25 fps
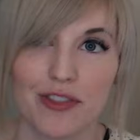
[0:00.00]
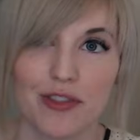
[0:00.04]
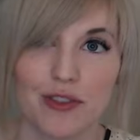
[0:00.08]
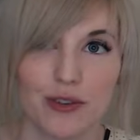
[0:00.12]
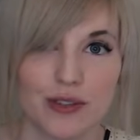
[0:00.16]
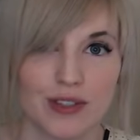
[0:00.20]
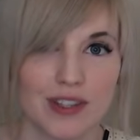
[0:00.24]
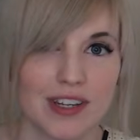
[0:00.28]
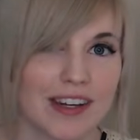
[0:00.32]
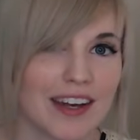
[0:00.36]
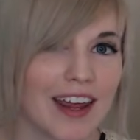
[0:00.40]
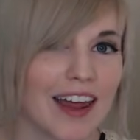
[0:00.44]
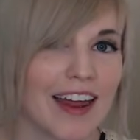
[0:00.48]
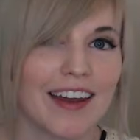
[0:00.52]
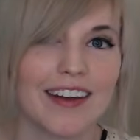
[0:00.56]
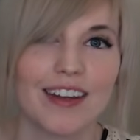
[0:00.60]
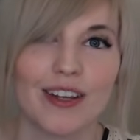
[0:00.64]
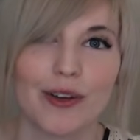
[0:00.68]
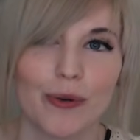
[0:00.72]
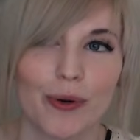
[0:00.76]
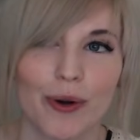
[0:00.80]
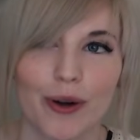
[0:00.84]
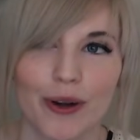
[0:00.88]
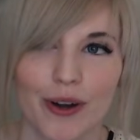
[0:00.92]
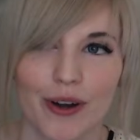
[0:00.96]
those in any
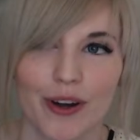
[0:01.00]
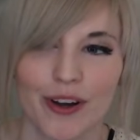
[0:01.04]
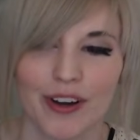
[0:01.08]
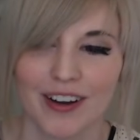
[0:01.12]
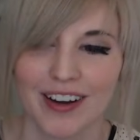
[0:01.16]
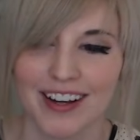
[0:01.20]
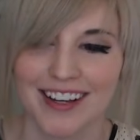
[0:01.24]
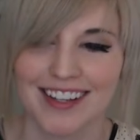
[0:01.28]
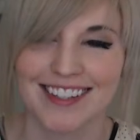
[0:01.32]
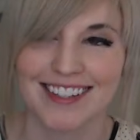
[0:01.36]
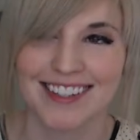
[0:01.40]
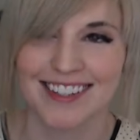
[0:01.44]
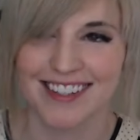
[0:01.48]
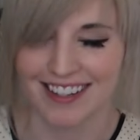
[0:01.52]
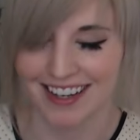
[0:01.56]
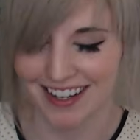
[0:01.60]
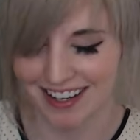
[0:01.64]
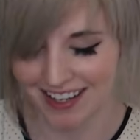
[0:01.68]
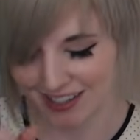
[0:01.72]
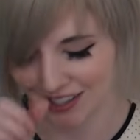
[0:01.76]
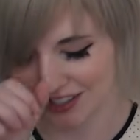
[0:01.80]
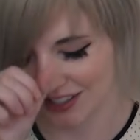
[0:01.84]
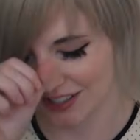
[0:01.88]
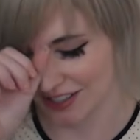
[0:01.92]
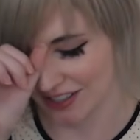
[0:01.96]
order. It's
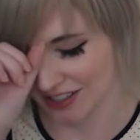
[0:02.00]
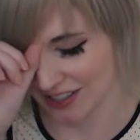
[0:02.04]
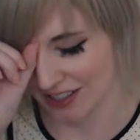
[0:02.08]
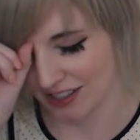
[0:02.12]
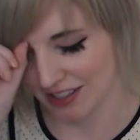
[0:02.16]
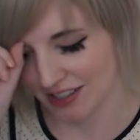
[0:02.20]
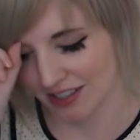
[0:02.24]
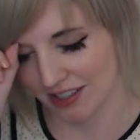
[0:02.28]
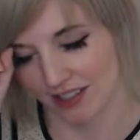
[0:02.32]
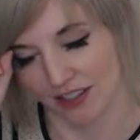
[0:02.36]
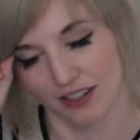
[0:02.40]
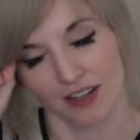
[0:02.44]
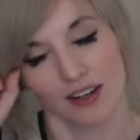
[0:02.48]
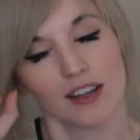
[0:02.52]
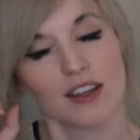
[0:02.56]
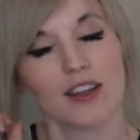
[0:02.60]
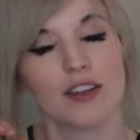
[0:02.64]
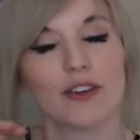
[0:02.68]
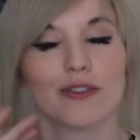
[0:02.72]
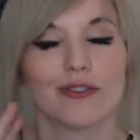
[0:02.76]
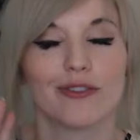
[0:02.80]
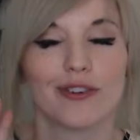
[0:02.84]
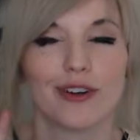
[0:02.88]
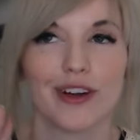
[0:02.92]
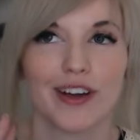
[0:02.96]
just
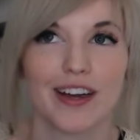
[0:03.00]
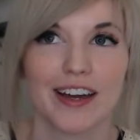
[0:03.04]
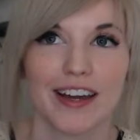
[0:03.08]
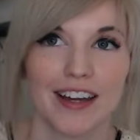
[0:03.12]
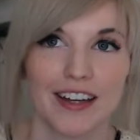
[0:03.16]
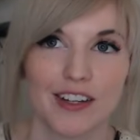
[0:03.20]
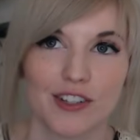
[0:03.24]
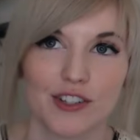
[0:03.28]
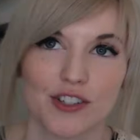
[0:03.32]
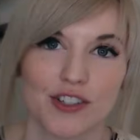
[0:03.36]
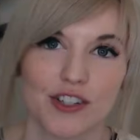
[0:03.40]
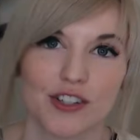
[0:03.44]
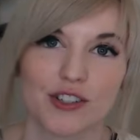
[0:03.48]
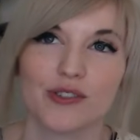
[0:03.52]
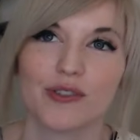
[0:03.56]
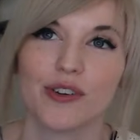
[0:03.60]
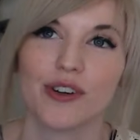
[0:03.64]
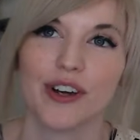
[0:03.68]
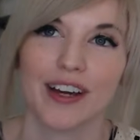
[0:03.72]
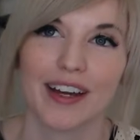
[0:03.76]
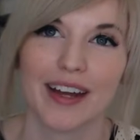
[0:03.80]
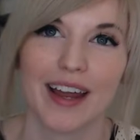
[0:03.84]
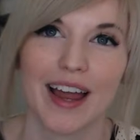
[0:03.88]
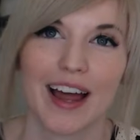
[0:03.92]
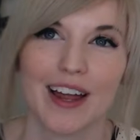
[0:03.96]

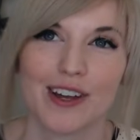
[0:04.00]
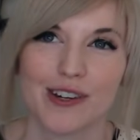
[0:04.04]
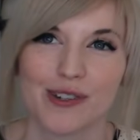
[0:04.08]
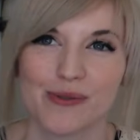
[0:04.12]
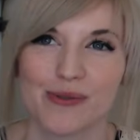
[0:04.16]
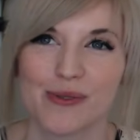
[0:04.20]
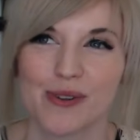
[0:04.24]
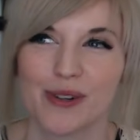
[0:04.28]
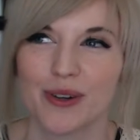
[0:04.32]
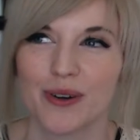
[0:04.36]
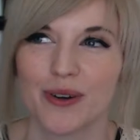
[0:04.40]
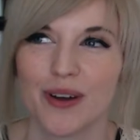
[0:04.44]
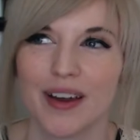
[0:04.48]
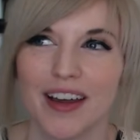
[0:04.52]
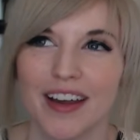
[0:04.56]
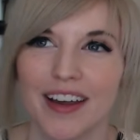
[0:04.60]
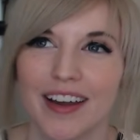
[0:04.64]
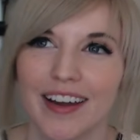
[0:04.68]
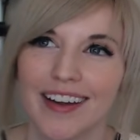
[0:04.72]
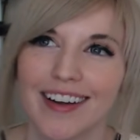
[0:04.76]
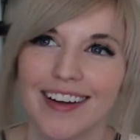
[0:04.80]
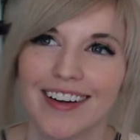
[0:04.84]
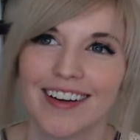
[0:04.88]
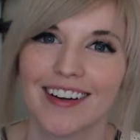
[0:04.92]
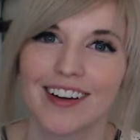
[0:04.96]
very casual, okay?
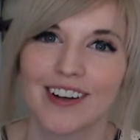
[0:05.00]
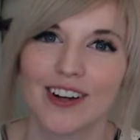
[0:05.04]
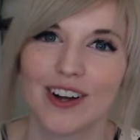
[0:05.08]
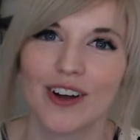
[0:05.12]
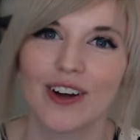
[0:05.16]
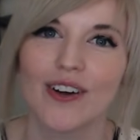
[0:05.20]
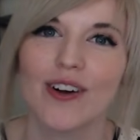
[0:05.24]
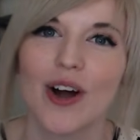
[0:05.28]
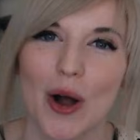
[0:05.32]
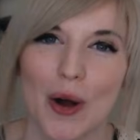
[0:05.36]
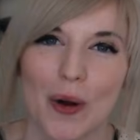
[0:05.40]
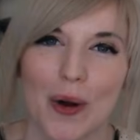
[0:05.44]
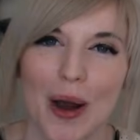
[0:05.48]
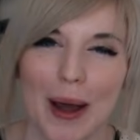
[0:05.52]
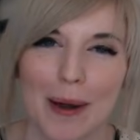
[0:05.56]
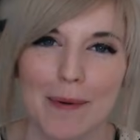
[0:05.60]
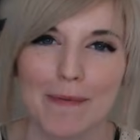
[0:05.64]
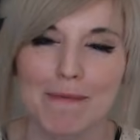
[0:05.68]
Okay.